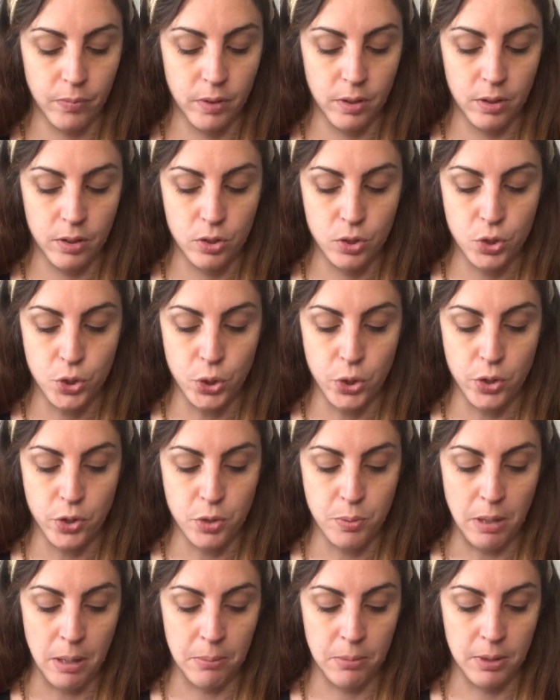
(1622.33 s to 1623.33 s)
Sure,
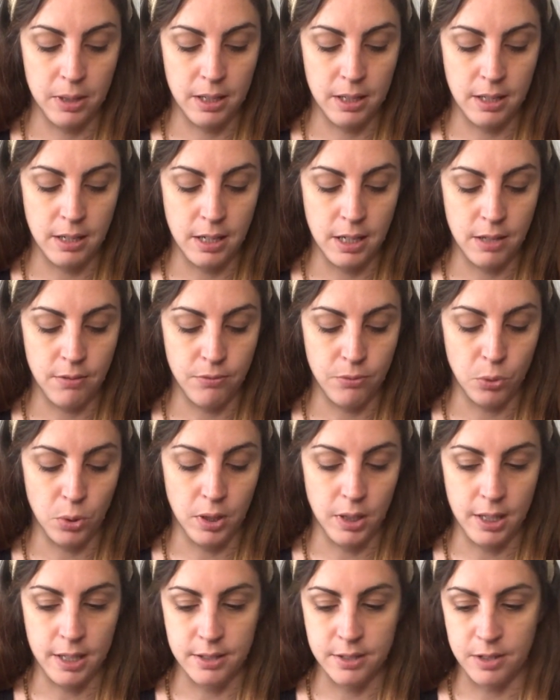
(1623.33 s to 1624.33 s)
there's probably a need
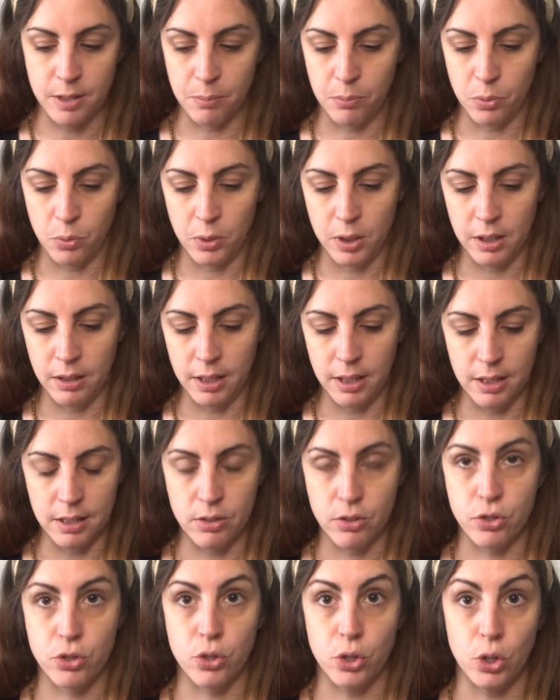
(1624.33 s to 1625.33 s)
for it at some point, like
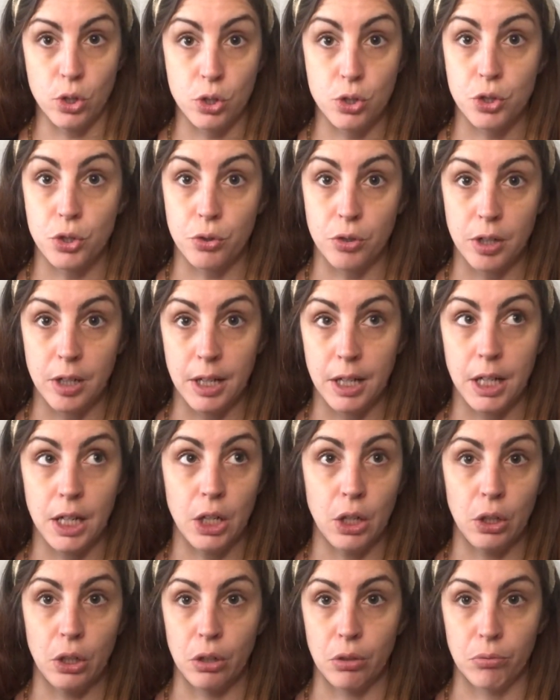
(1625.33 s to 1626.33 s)
in
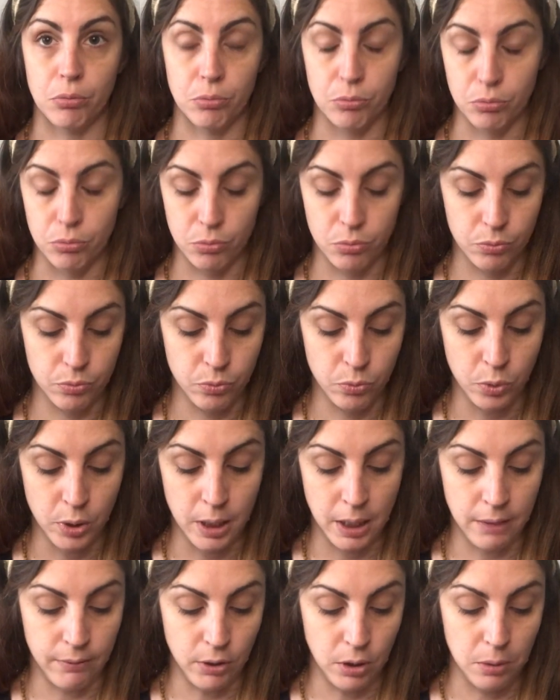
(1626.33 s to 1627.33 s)
surgery or
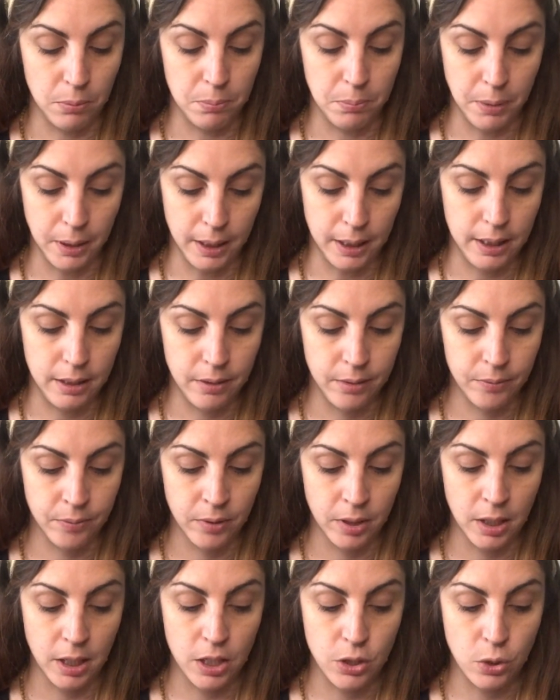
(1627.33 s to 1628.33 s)
whatever, but
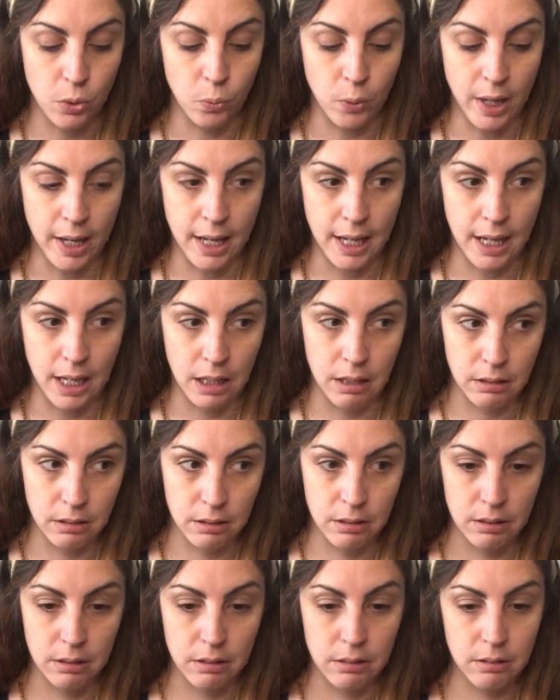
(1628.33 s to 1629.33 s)
either way,
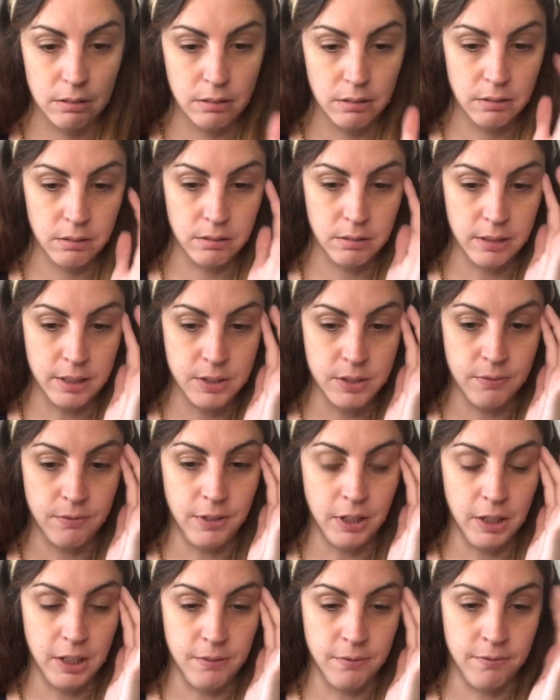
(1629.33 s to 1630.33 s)
that's a
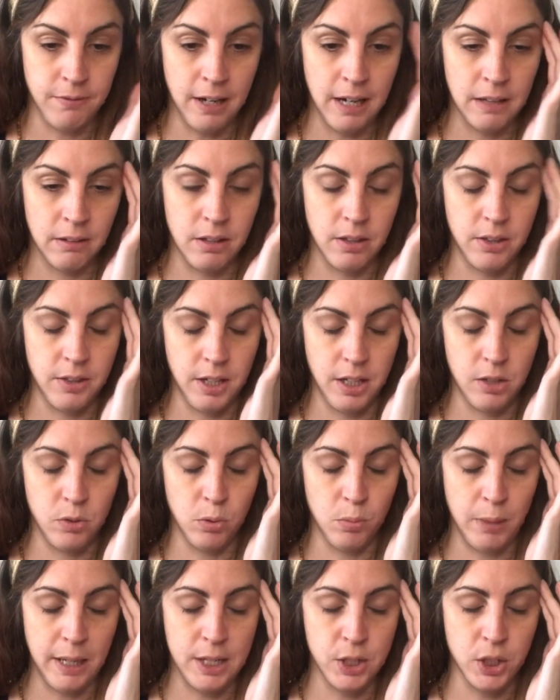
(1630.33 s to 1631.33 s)
very violent thing
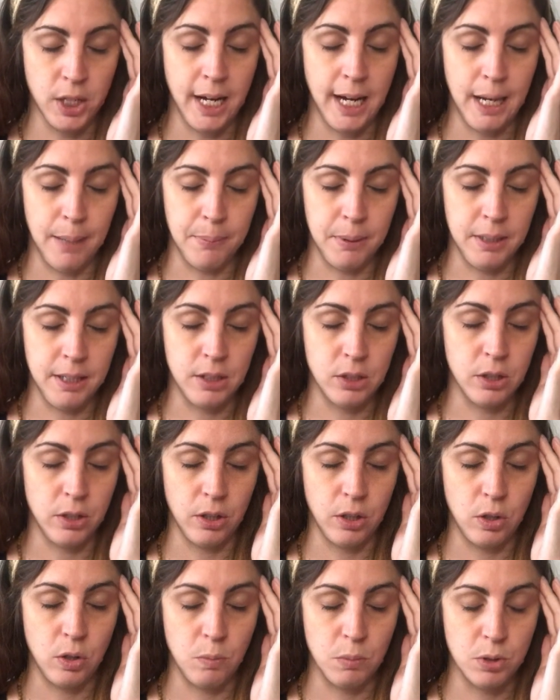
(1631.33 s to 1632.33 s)
to imagine happening to
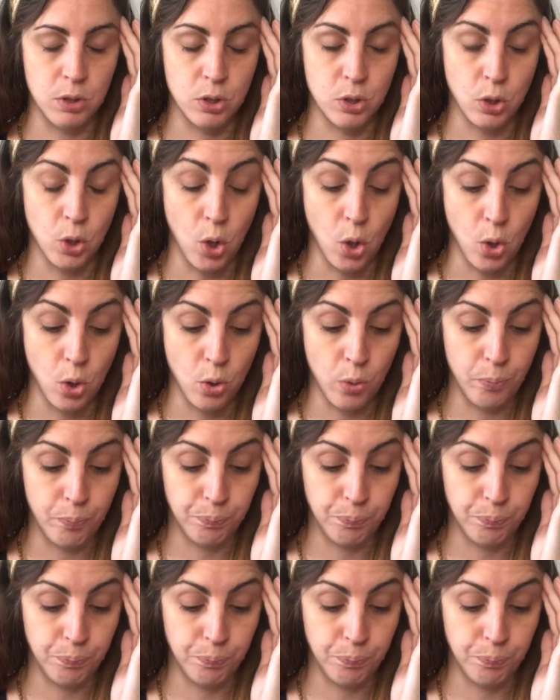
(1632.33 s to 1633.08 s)
the human skull.